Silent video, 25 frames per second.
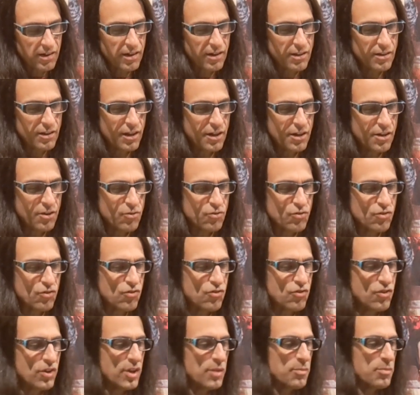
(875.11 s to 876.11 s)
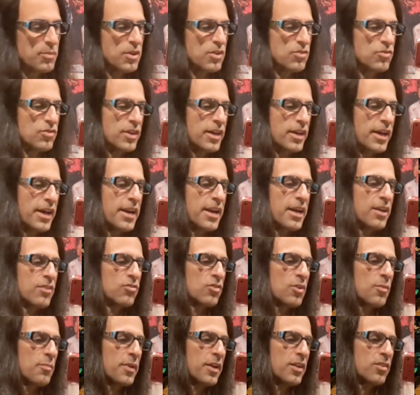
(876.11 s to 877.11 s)
And then here's a Jeep, because
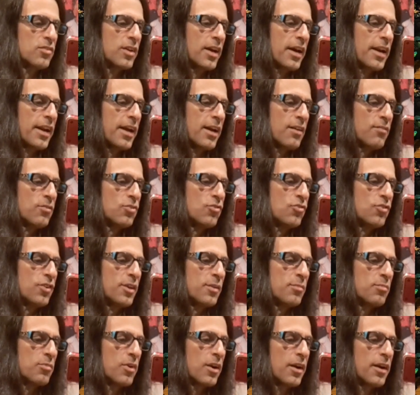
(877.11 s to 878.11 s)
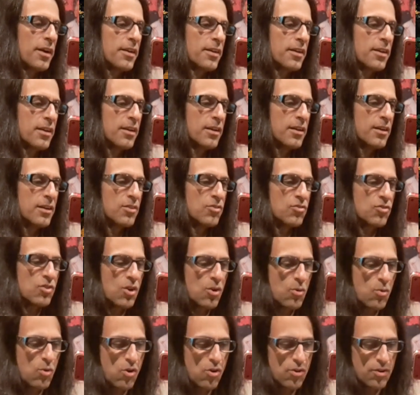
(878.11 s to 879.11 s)
somebody's got to have a Jeep, right?
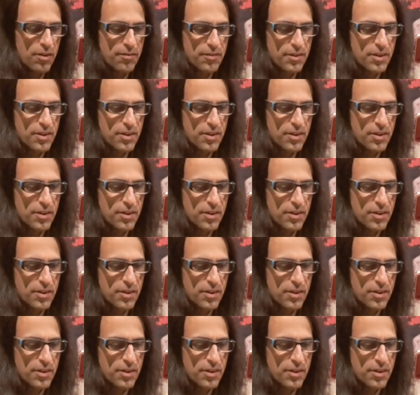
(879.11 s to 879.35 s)
So all of